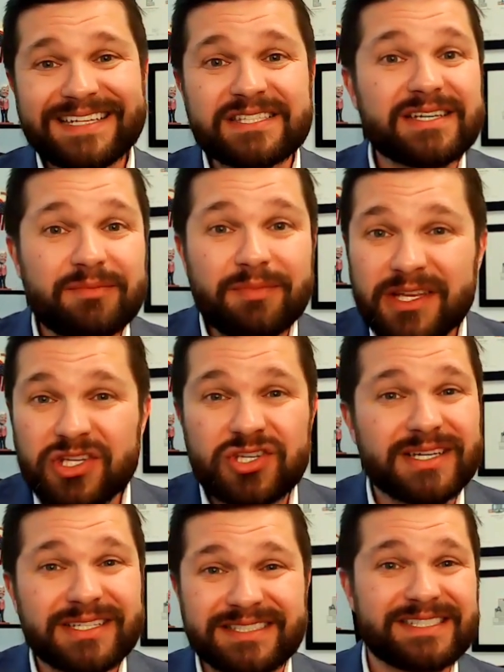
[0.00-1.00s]
And it's going to be
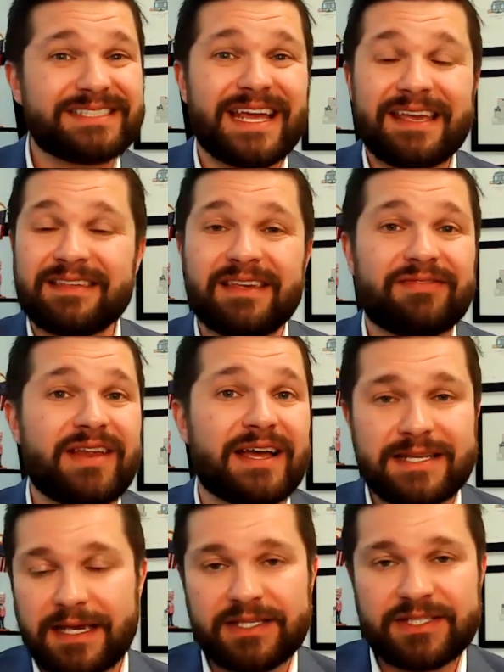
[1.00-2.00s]
just as tasty, if
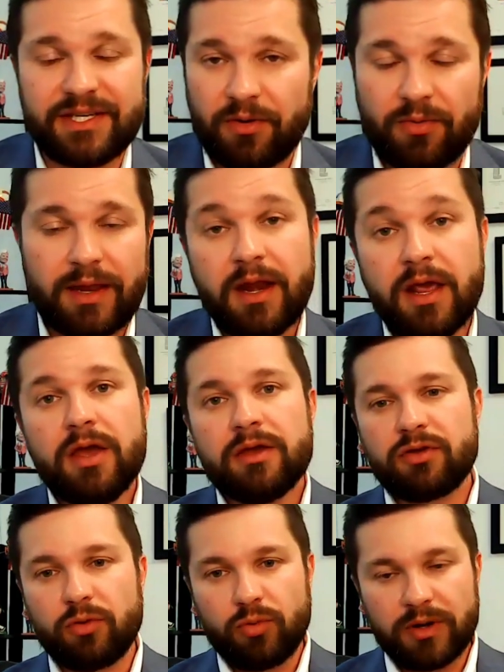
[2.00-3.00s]
not tastier, right?
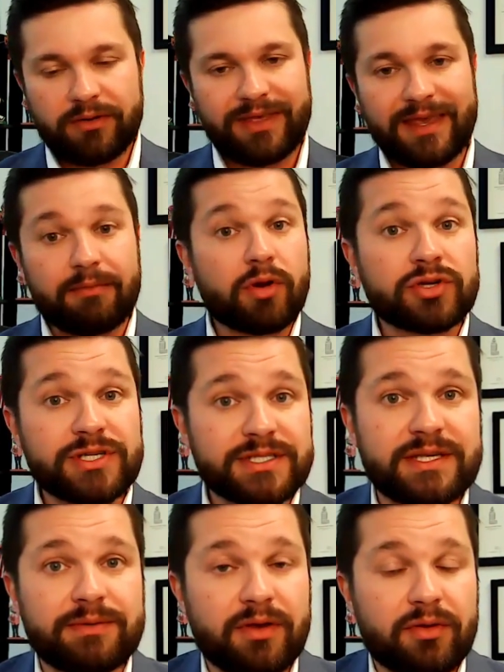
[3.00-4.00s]
So one of the
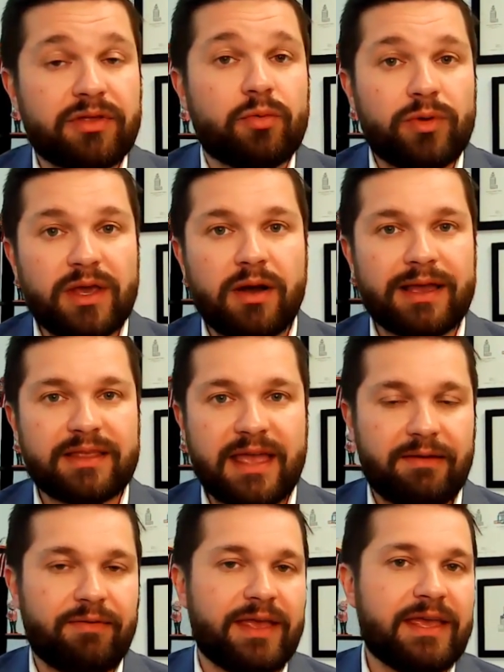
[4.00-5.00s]
emergency meals that we like to
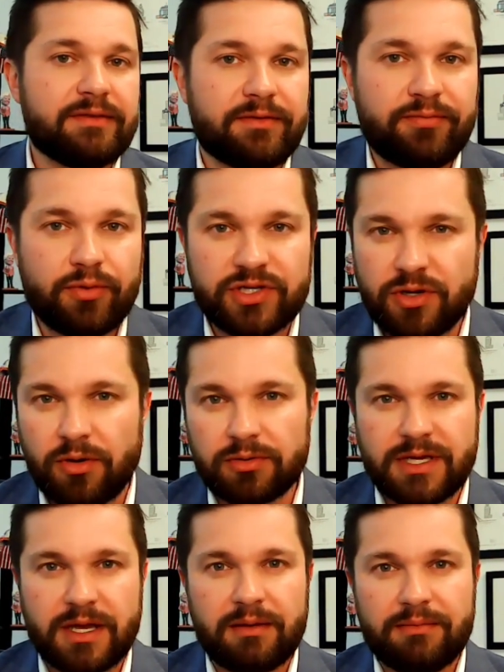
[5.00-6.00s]
have in the fridge at all
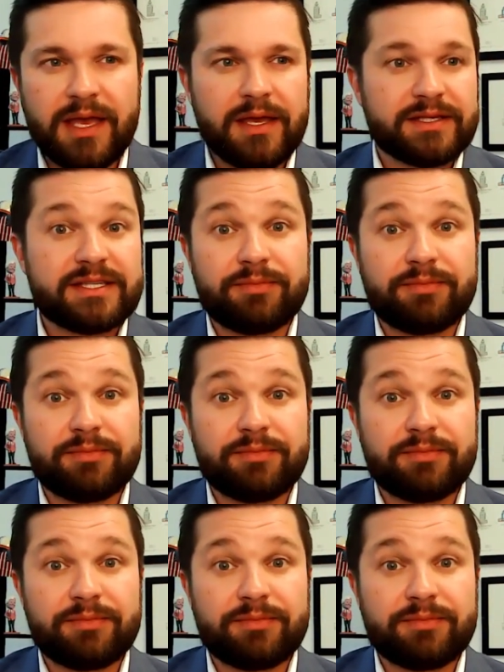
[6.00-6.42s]
time,